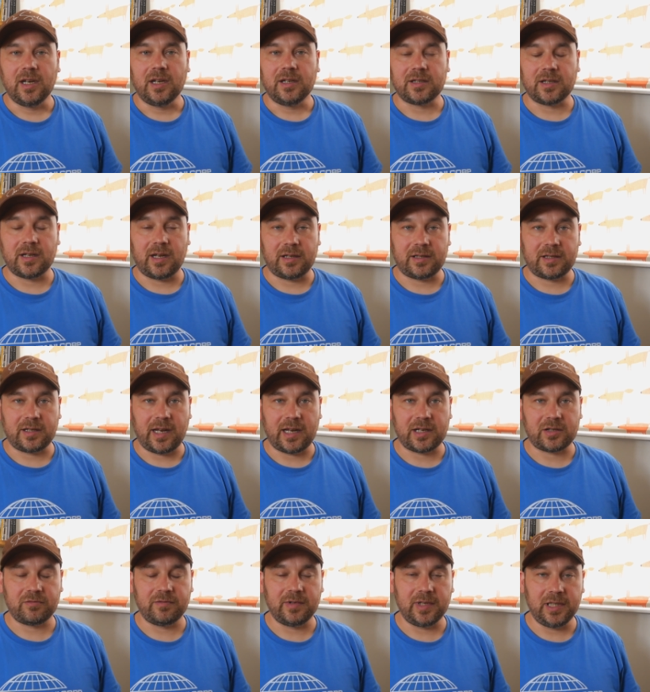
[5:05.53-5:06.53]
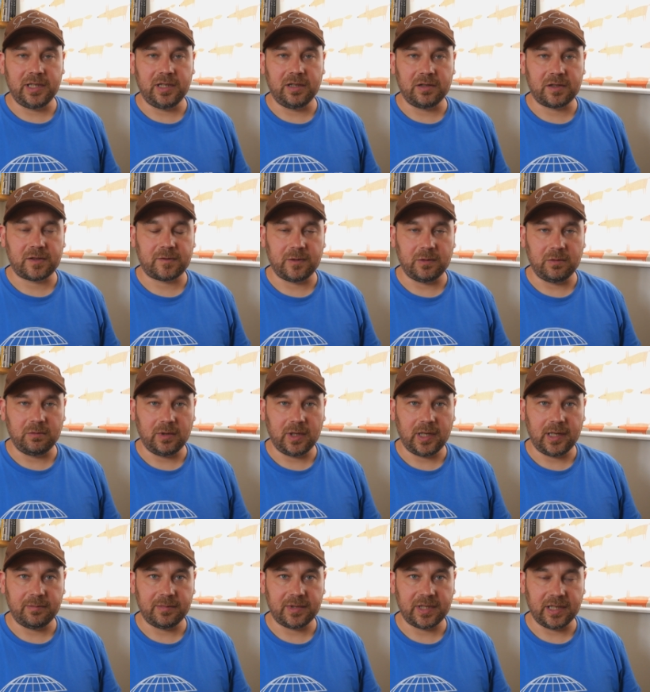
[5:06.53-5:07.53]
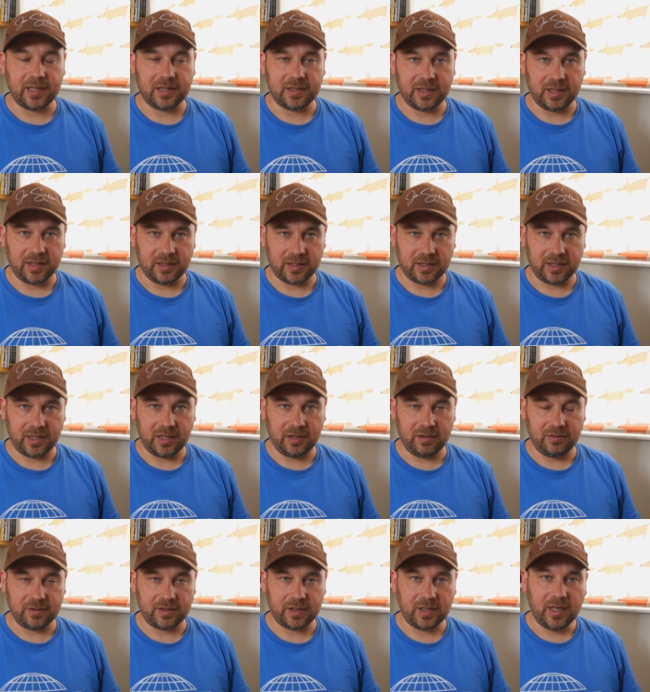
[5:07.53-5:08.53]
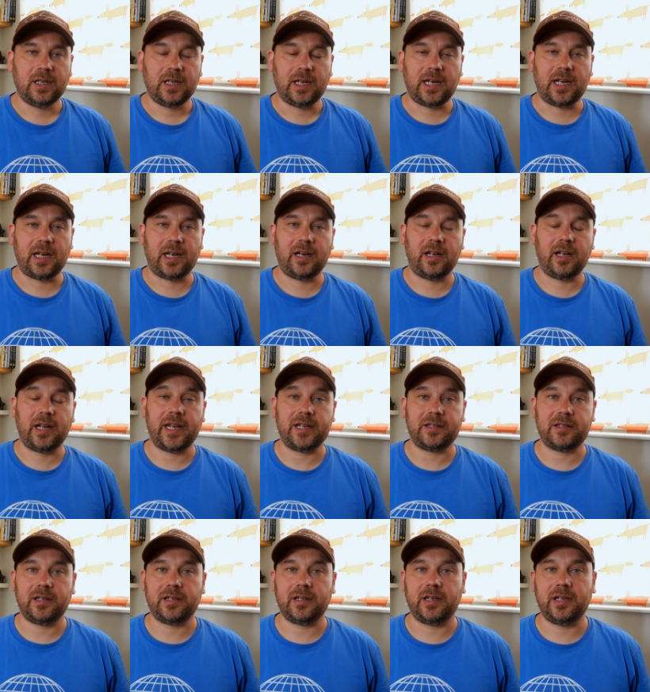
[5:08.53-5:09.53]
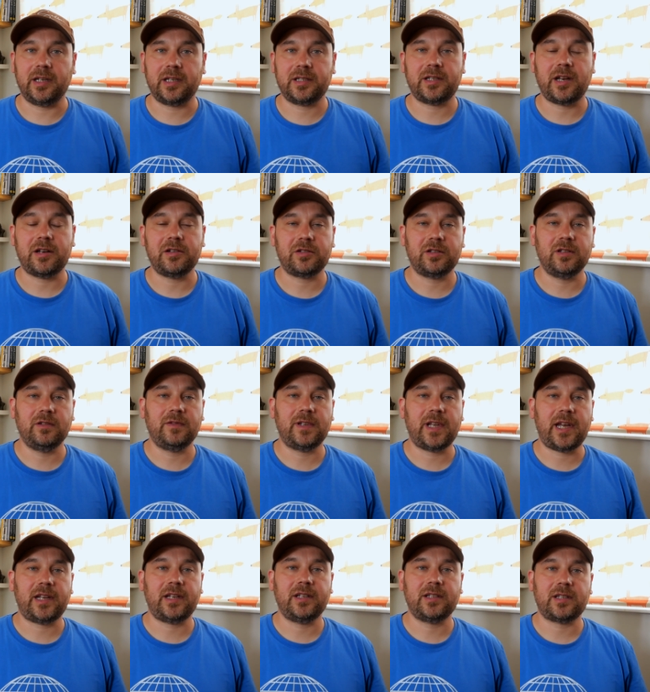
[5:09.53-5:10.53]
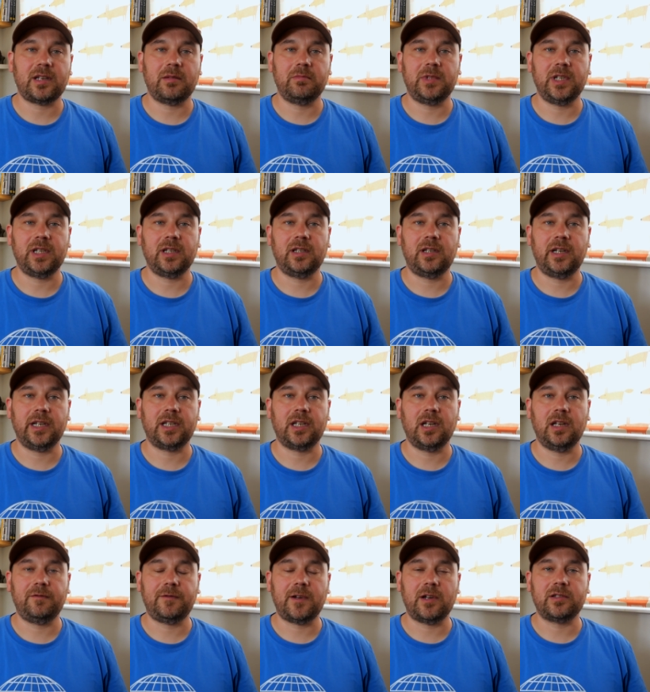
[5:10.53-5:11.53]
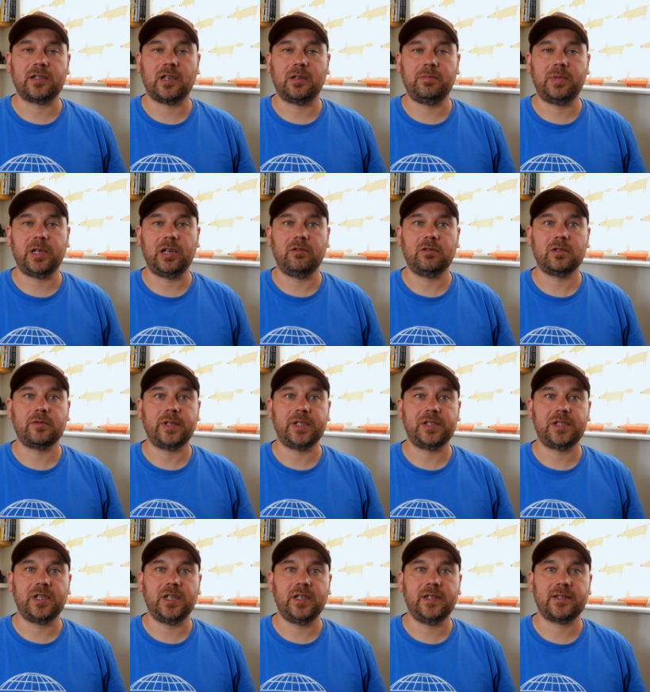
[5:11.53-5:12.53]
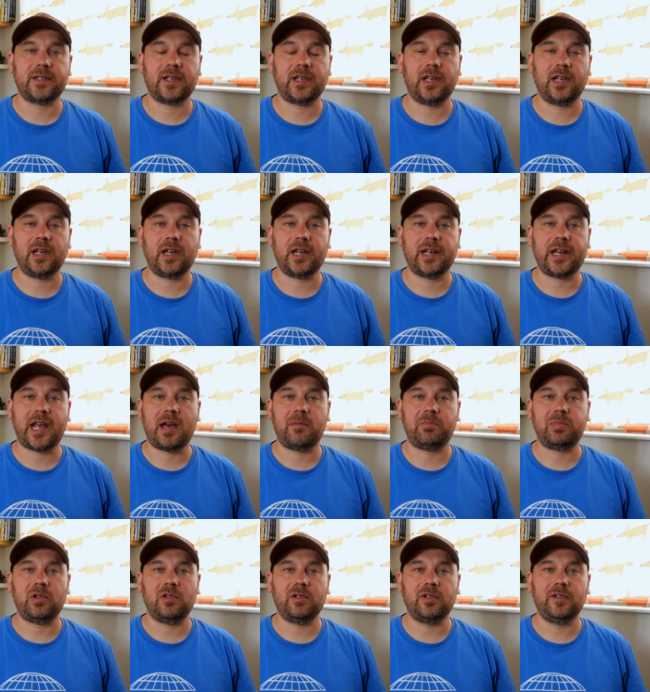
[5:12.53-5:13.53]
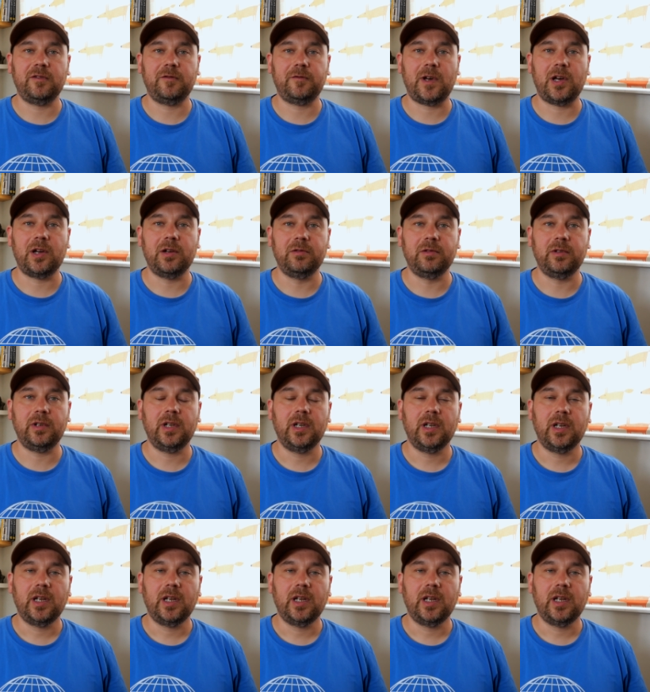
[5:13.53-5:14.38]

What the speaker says: So that's a really useful thing to use. And I guess an extension of that is something like Photo Pills, which is an app on the phone.